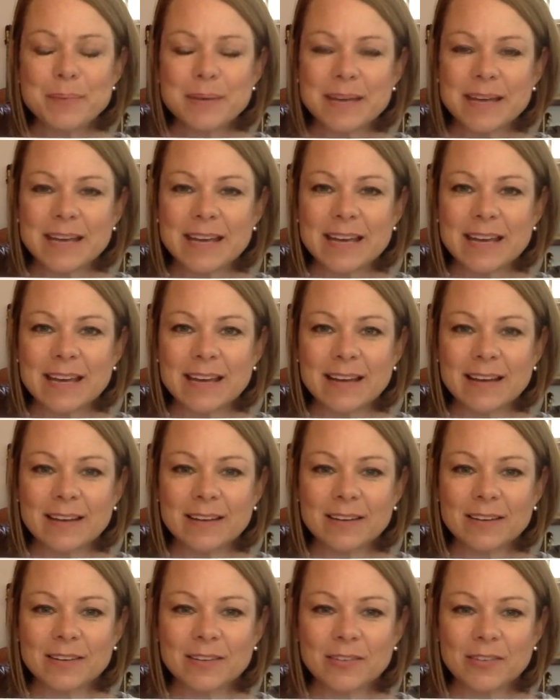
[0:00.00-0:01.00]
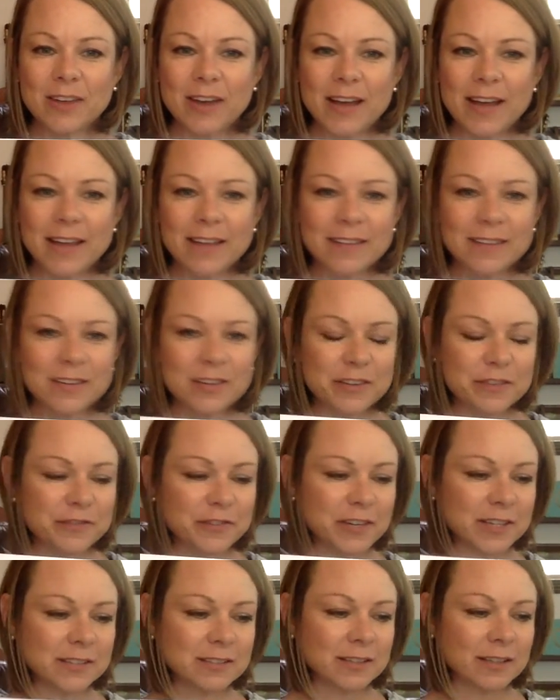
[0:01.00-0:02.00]
happy, right? That her
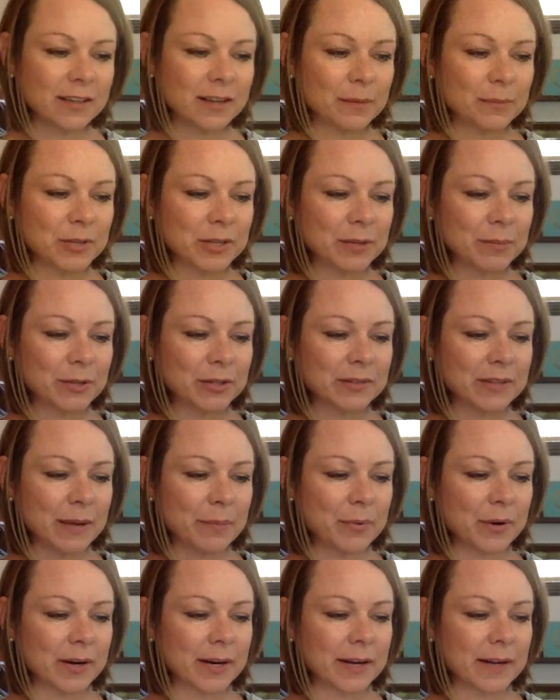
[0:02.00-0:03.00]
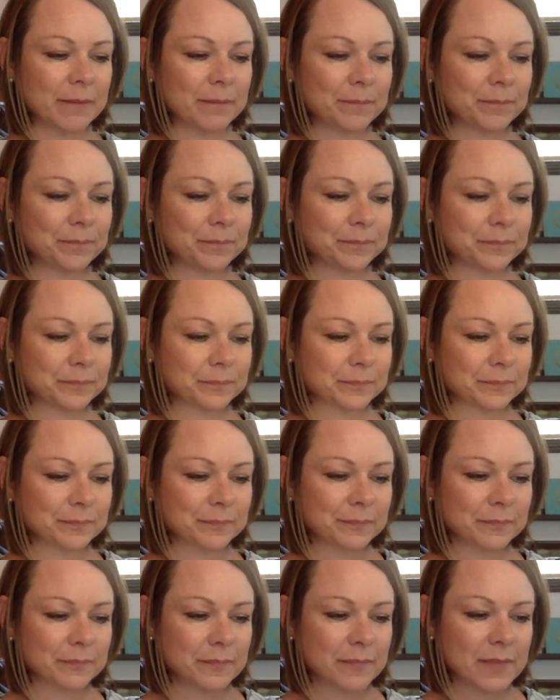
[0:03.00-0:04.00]
friends can come to her birthday party.
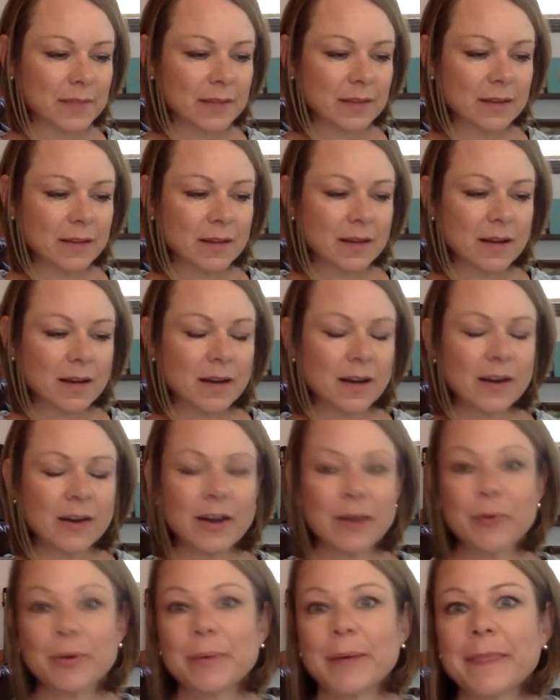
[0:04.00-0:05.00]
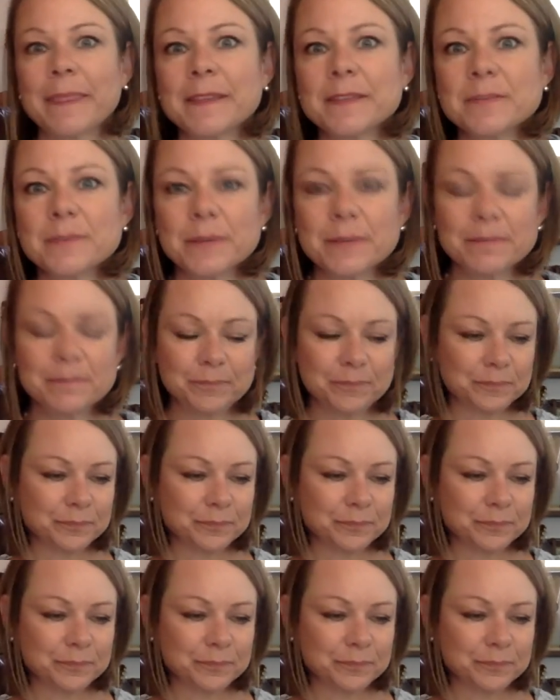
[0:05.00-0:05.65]
All right, what about this one?